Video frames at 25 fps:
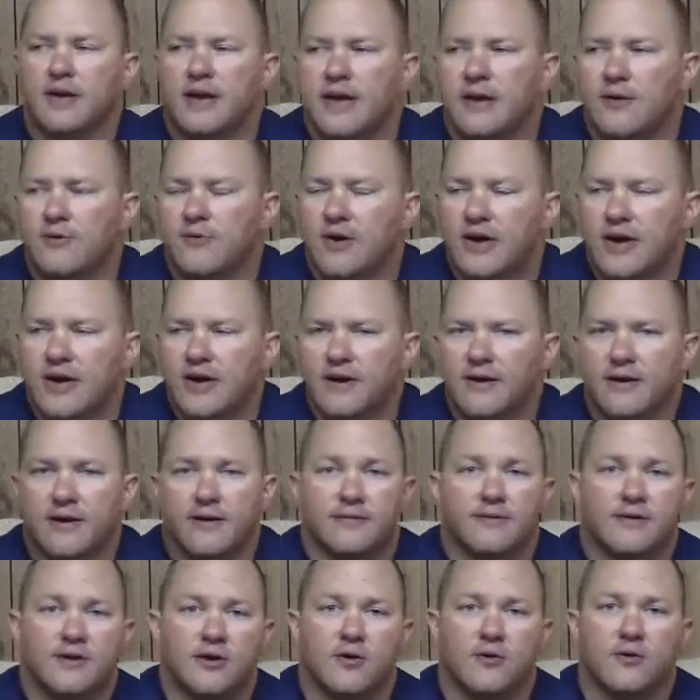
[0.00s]
Anyway,
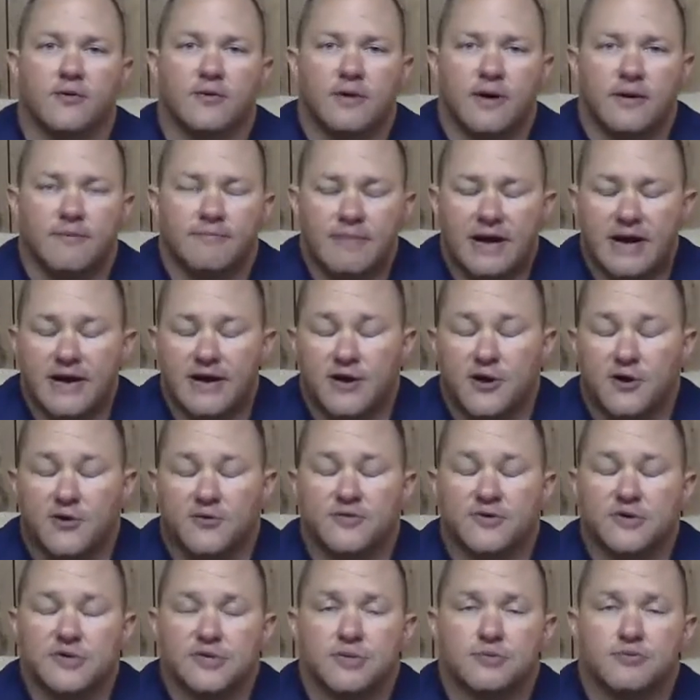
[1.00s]
you know, my
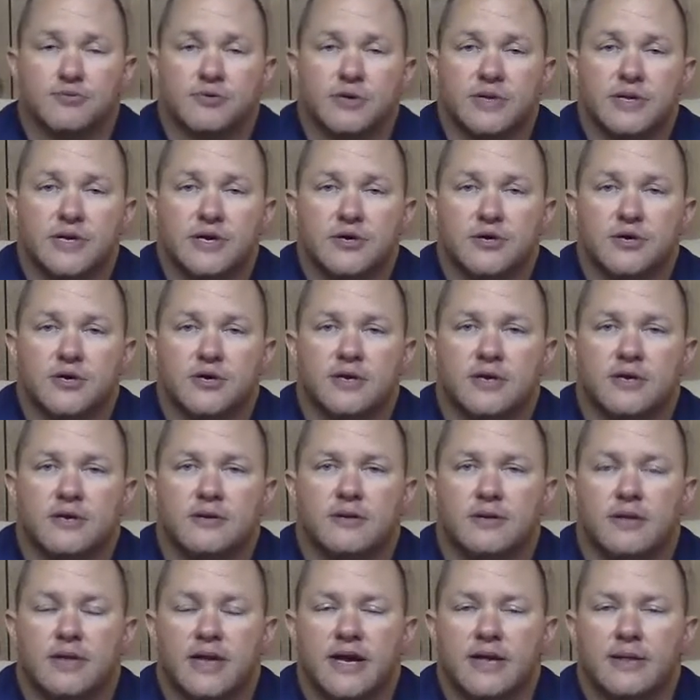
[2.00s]
health is really
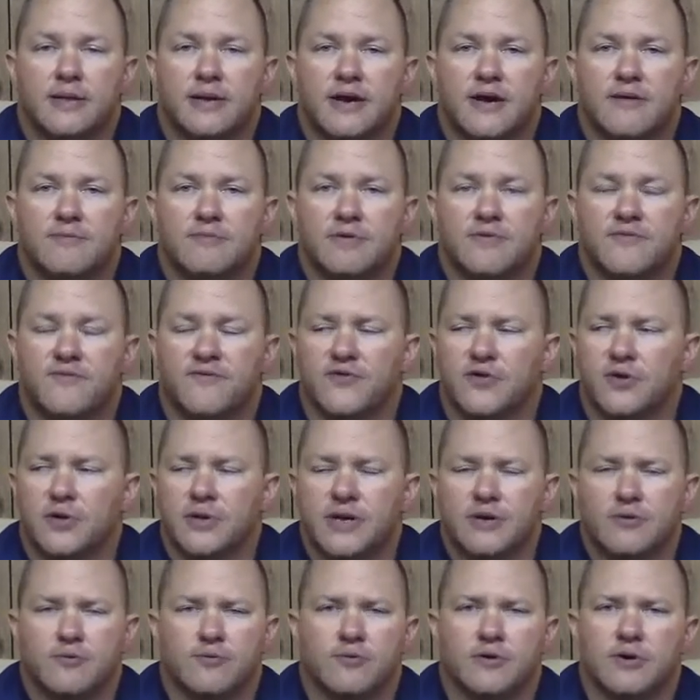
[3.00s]
good lately. I've been
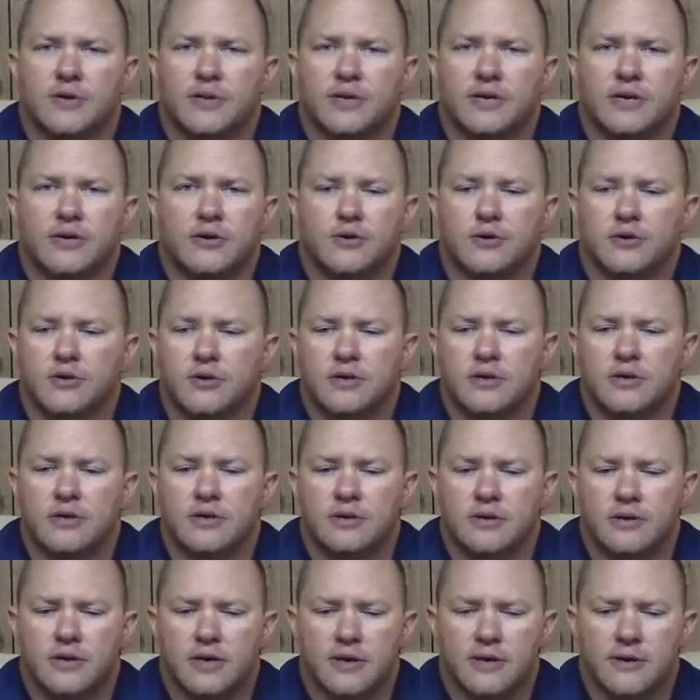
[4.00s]
feeling really good.
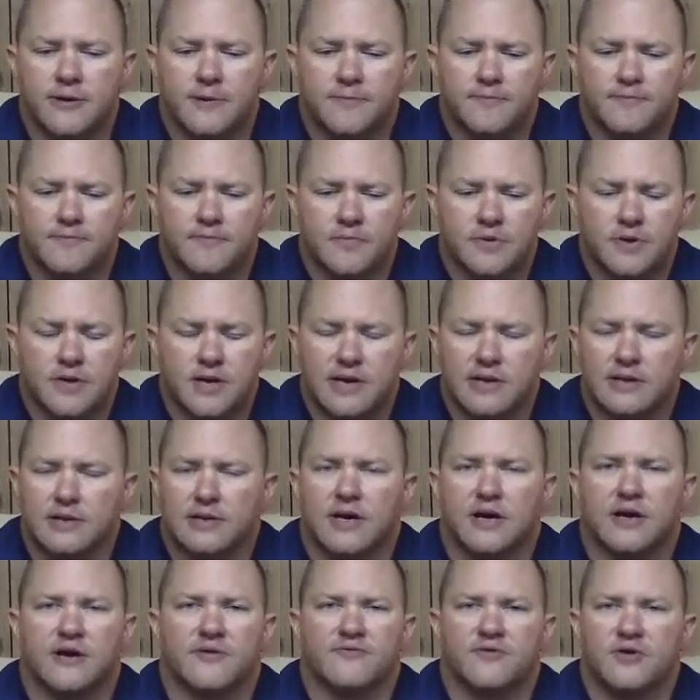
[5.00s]
Um, got a
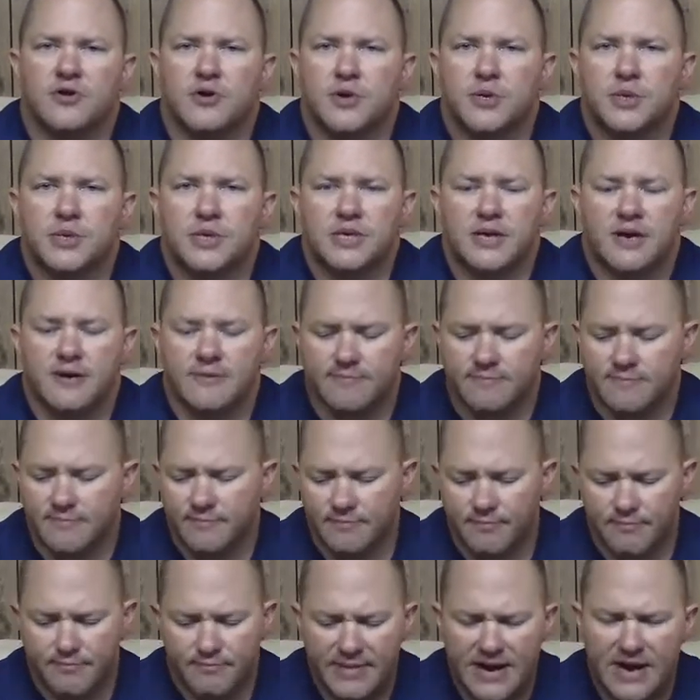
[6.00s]
lot of energy. I've
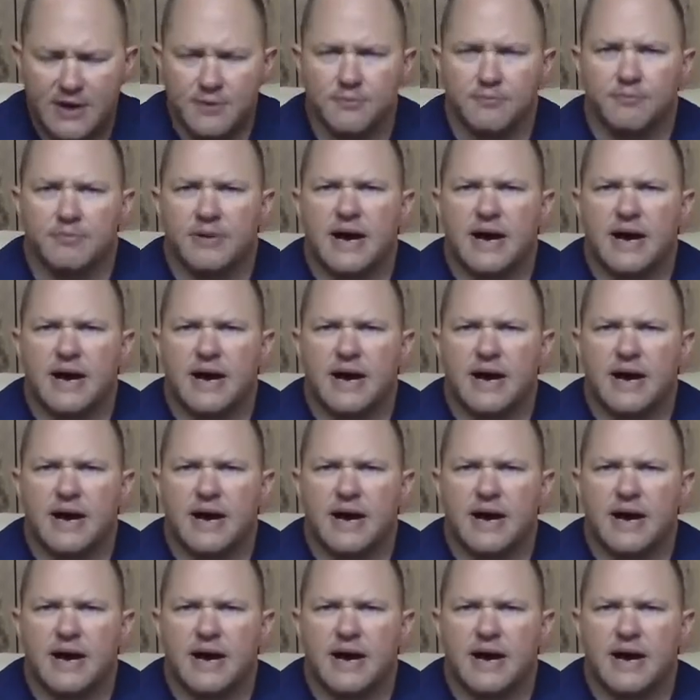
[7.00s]
mountain